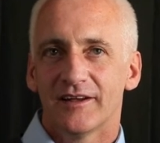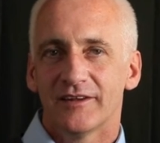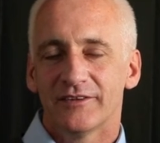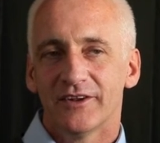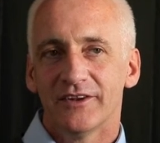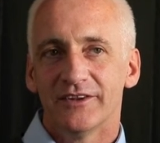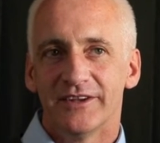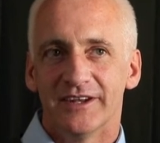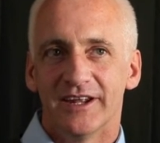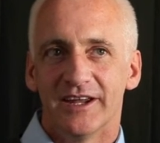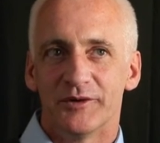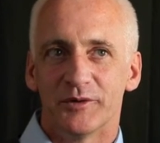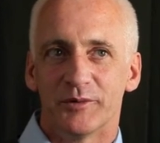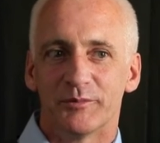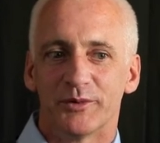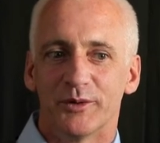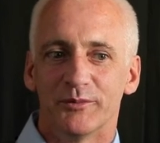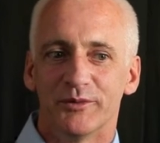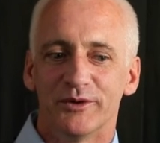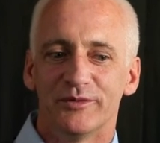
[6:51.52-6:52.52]
Dundee United were
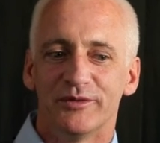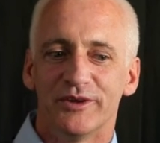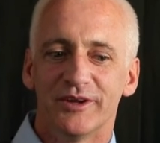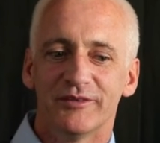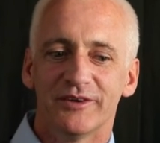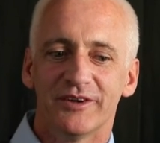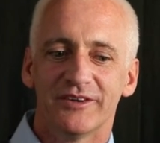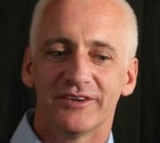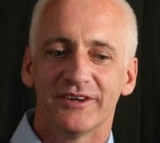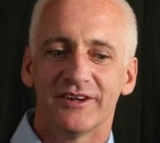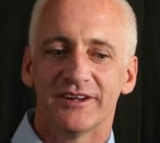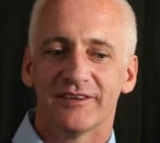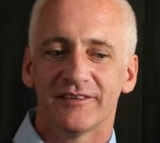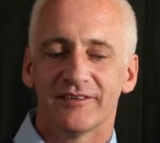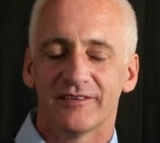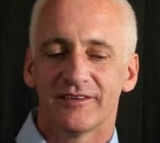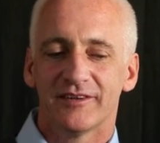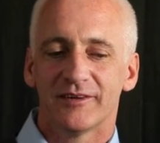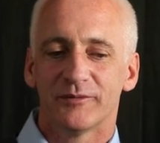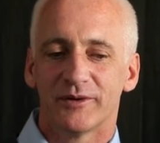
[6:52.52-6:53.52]
probably favourites, and
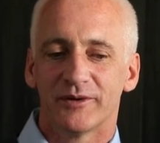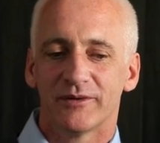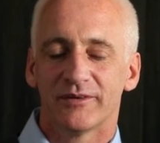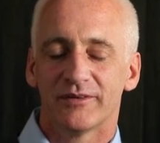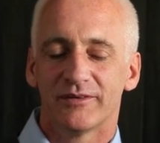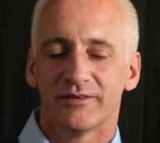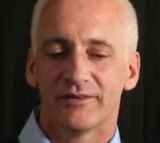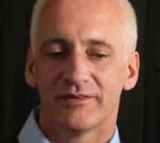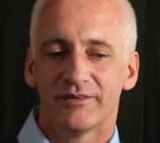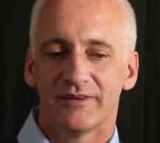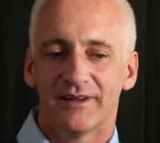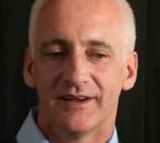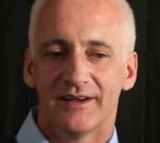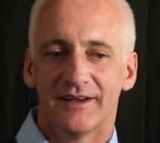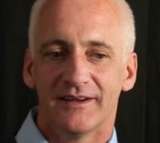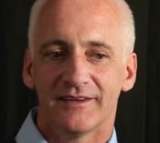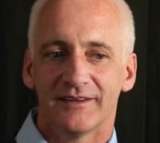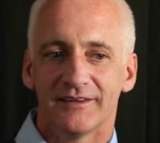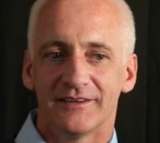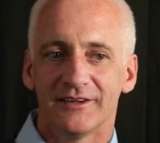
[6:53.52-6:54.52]
they were.
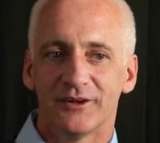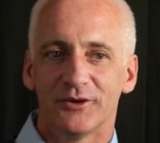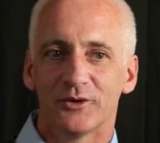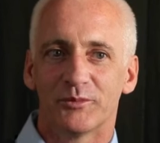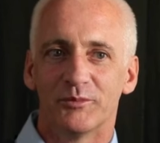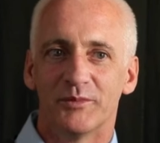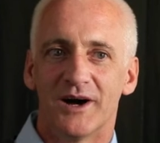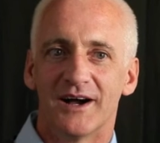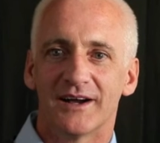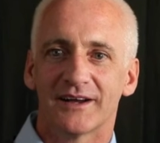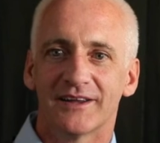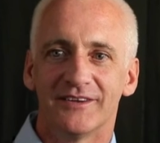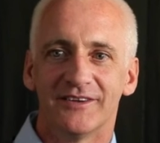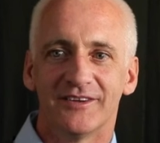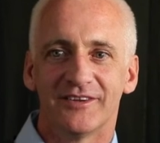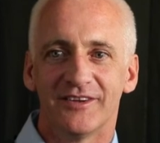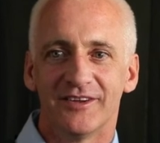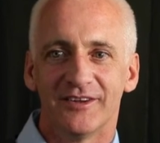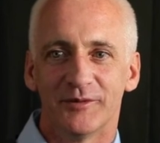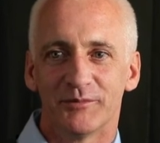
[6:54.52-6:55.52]
You look back and you
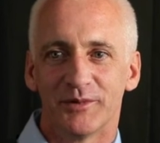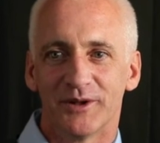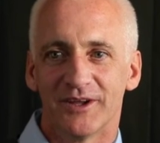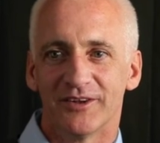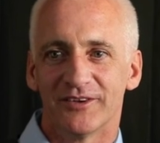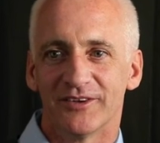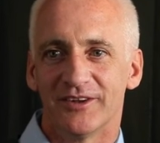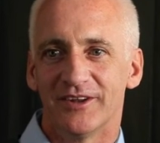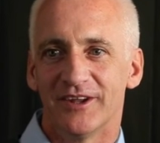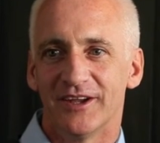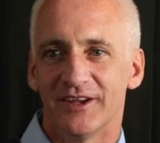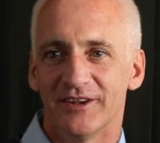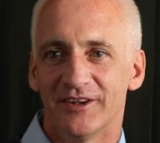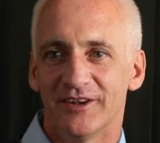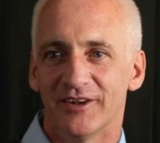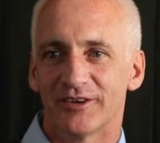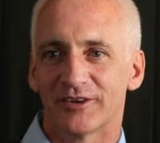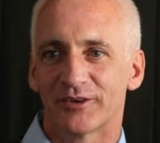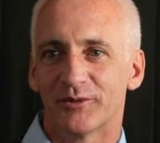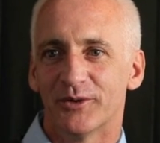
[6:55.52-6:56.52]
see the players that they had in
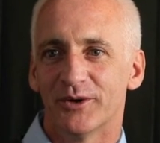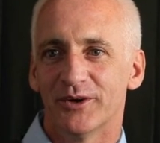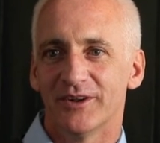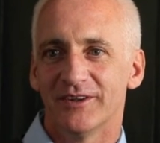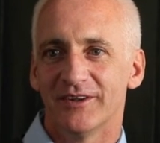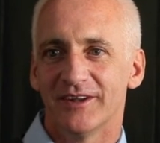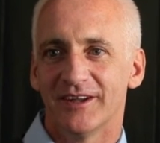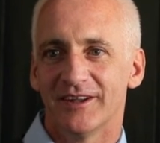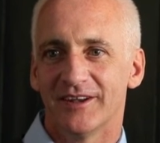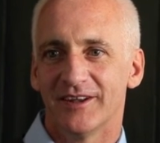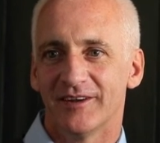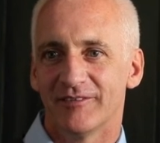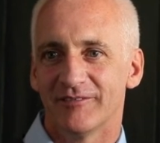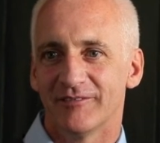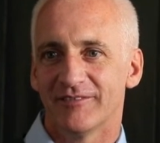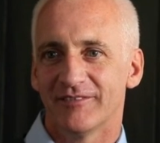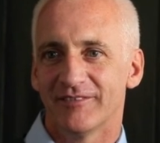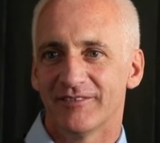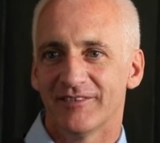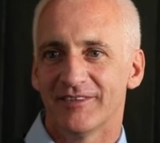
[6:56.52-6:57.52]
their squad, and they
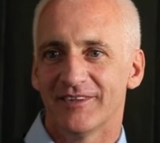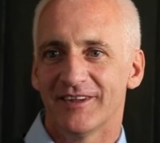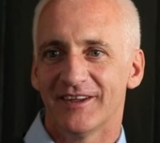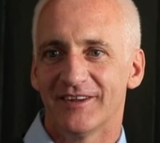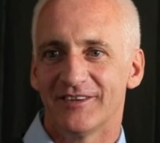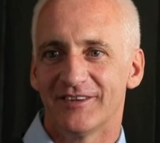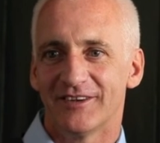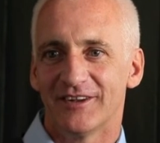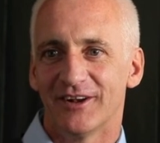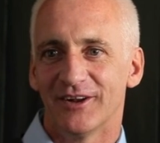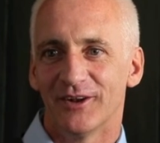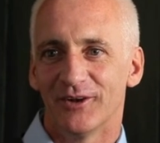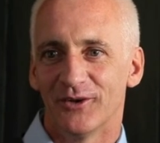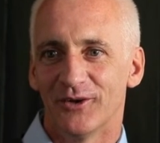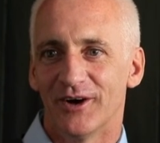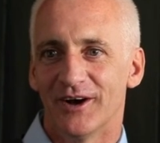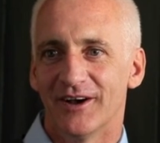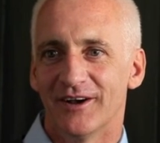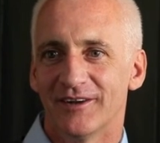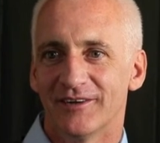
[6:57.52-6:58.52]
had still a
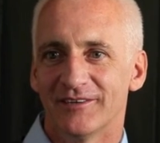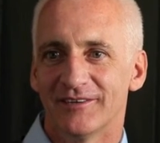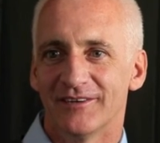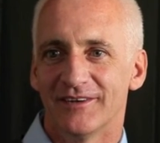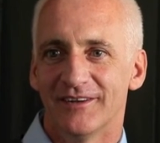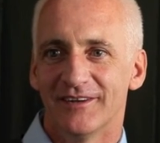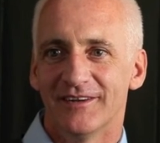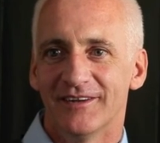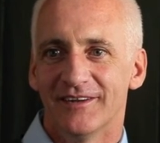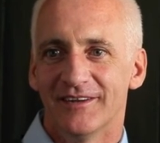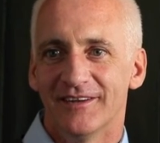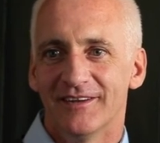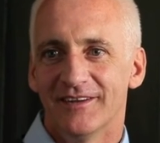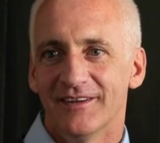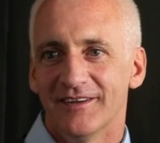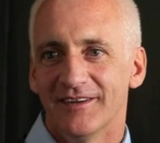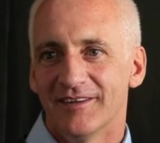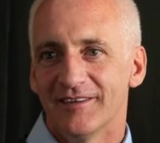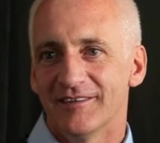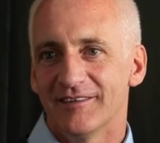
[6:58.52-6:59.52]
lot
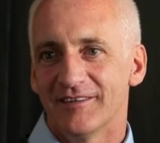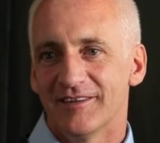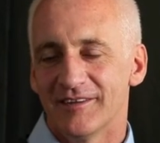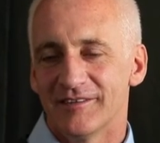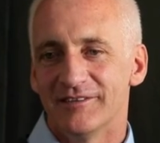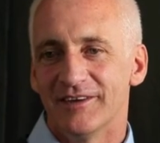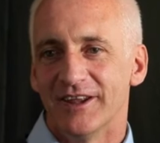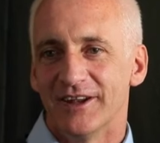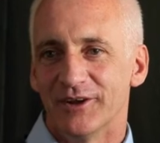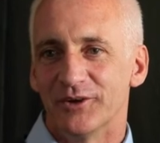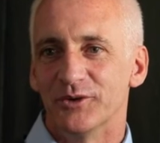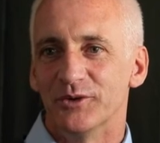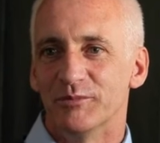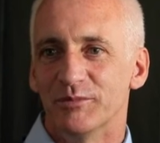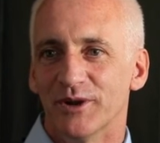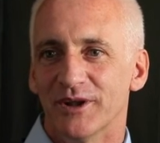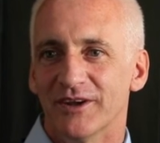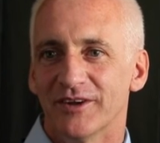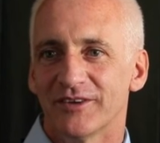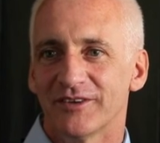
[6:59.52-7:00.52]
of very good
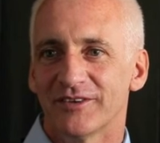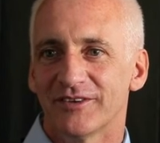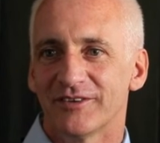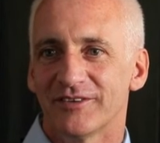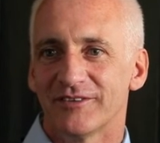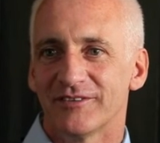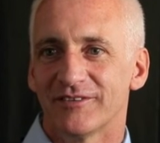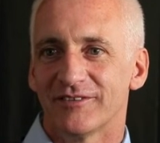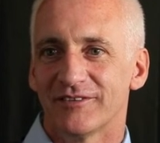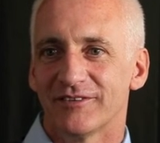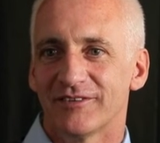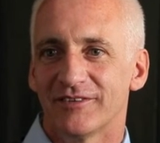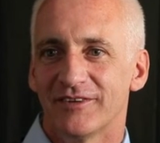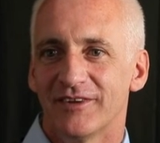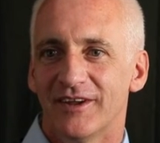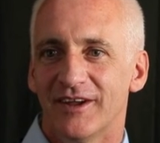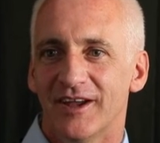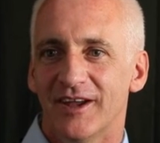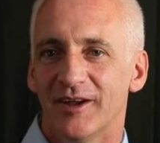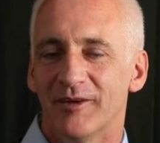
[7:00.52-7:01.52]
players.
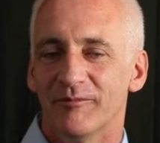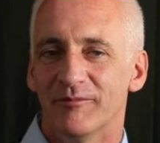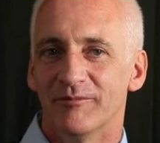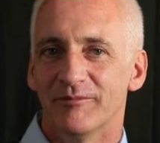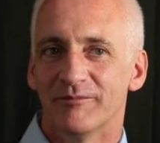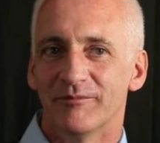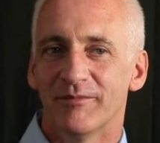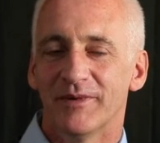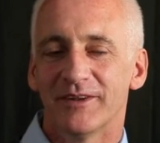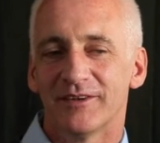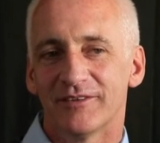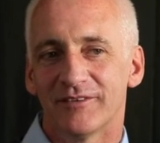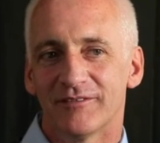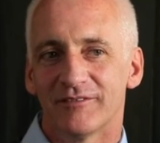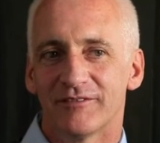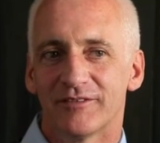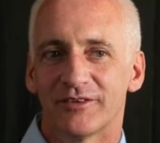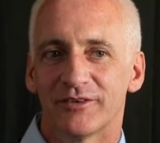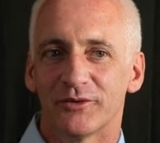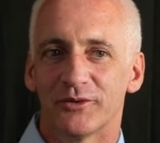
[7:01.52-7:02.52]
But
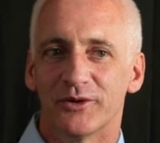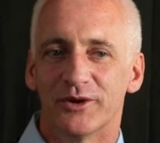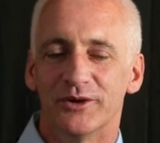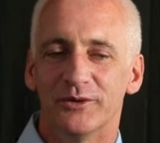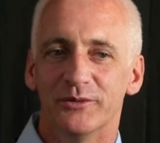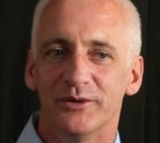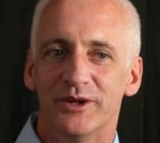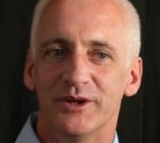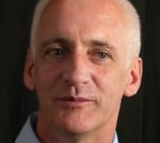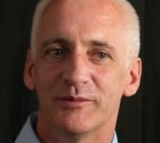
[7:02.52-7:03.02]
so had we.